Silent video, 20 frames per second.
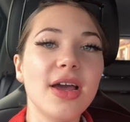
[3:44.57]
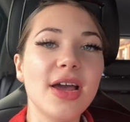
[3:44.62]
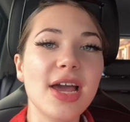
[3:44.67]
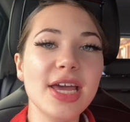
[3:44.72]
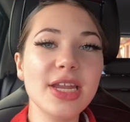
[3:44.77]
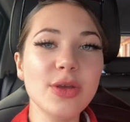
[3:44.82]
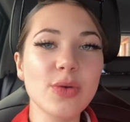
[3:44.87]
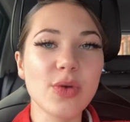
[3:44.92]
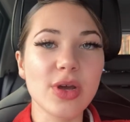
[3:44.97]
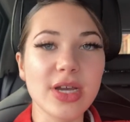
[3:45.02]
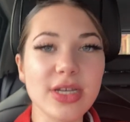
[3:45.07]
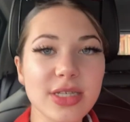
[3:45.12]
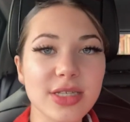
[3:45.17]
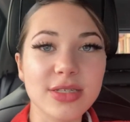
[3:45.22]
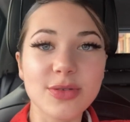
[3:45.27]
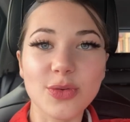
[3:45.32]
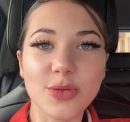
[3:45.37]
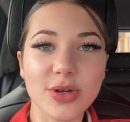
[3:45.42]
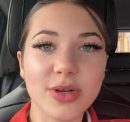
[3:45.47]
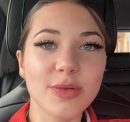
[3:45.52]

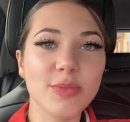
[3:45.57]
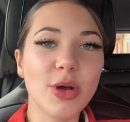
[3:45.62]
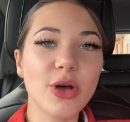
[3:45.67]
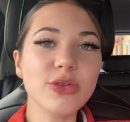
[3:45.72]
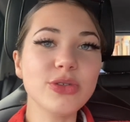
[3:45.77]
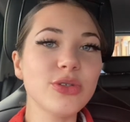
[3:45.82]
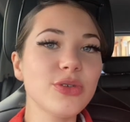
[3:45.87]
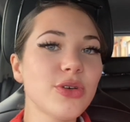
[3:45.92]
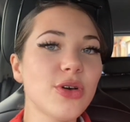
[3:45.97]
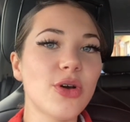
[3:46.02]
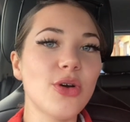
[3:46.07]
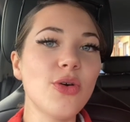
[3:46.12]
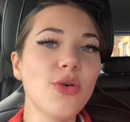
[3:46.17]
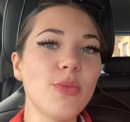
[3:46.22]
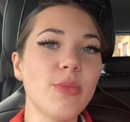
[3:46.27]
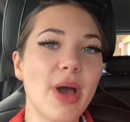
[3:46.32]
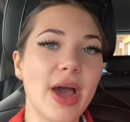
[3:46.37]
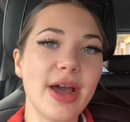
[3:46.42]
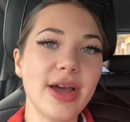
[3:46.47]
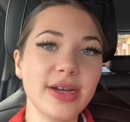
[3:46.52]
Anyways, we're about to go
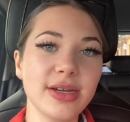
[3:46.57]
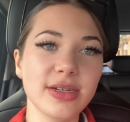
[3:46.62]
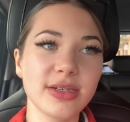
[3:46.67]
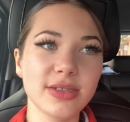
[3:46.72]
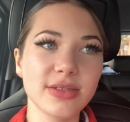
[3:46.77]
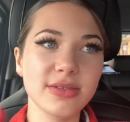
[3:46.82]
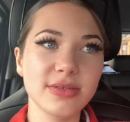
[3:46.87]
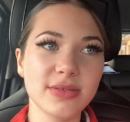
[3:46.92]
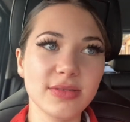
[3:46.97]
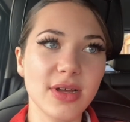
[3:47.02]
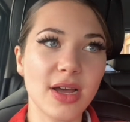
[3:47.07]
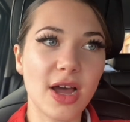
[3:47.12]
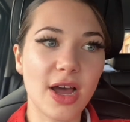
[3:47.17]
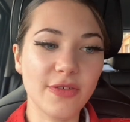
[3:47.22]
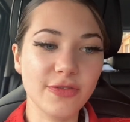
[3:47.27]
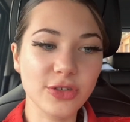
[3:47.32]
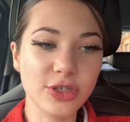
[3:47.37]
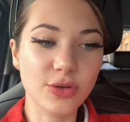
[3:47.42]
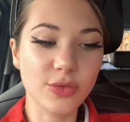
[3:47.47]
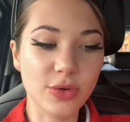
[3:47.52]
back
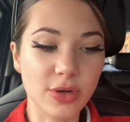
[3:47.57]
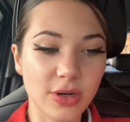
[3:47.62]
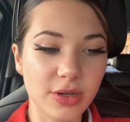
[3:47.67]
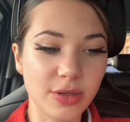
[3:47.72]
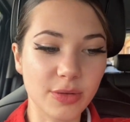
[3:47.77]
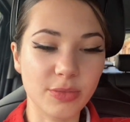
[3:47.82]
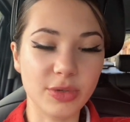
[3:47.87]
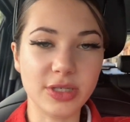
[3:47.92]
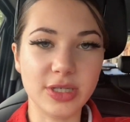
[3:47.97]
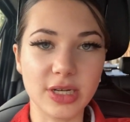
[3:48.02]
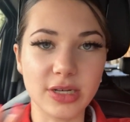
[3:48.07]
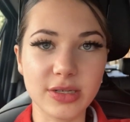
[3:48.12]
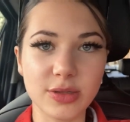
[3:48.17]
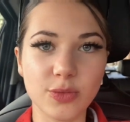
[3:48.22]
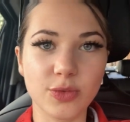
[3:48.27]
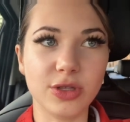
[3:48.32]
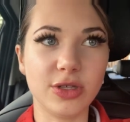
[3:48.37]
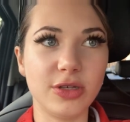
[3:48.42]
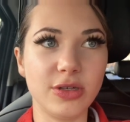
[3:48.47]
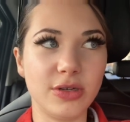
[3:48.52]
after we're gonna be done
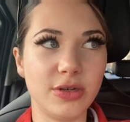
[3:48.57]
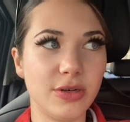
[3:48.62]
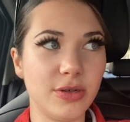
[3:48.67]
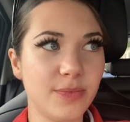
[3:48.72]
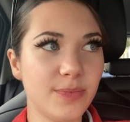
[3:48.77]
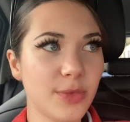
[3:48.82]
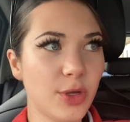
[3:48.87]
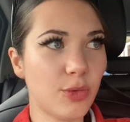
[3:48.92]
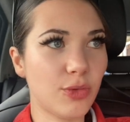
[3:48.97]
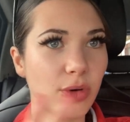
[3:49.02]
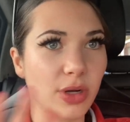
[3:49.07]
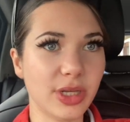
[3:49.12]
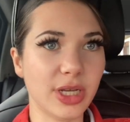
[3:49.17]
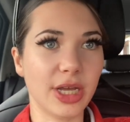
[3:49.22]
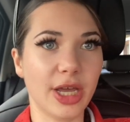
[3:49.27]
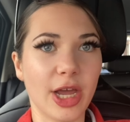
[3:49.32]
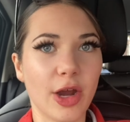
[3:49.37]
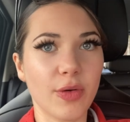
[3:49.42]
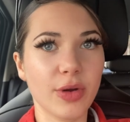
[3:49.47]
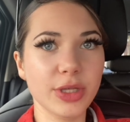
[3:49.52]
with the
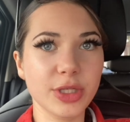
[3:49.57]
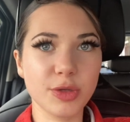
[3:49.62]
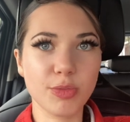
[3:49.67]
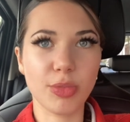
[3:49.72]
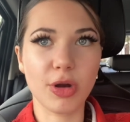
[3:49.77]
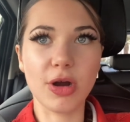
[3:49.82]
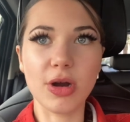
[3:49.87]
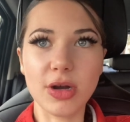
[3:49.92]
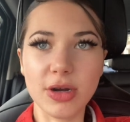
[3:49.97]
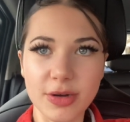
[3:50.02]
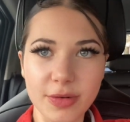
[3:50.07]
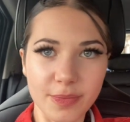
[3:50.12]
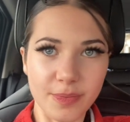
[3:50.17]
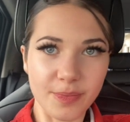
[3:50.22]
running errands part.